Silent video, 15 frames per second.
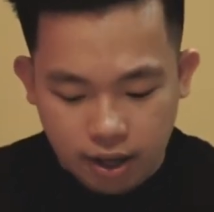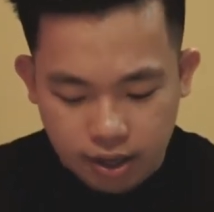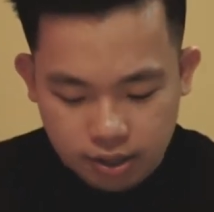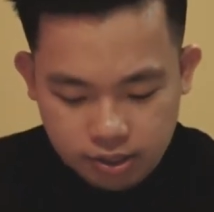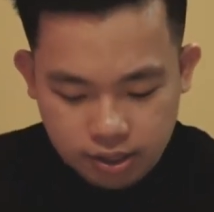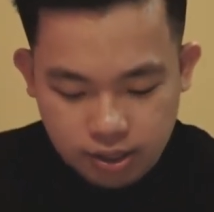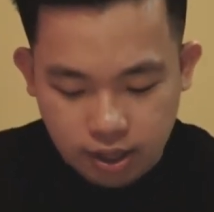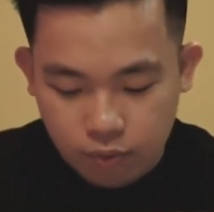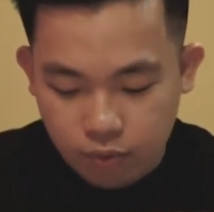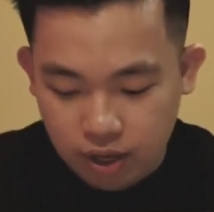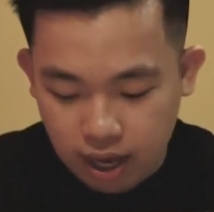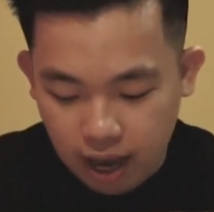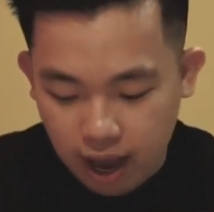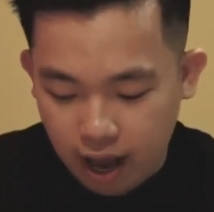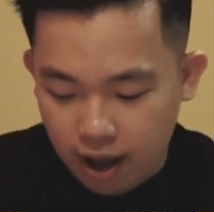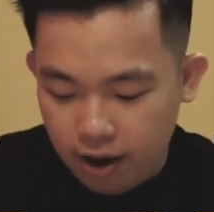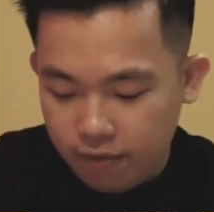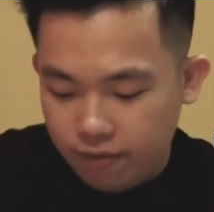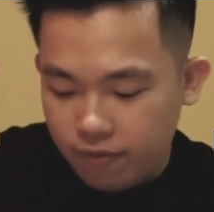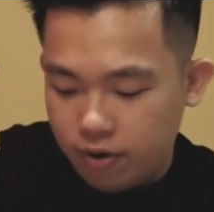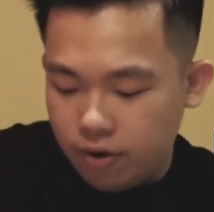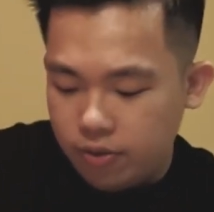else that we
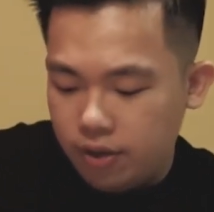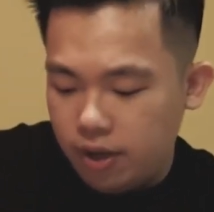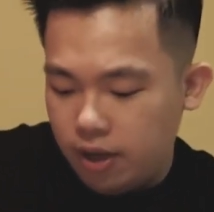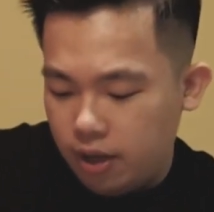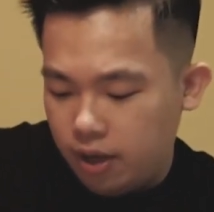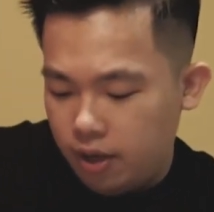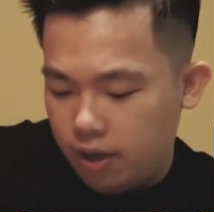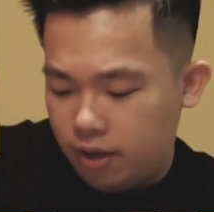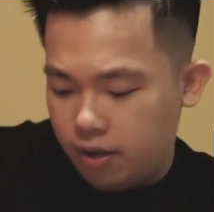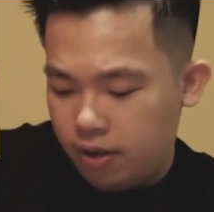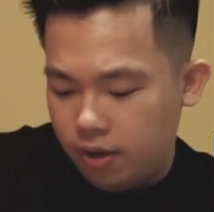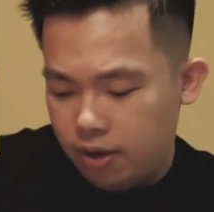have on the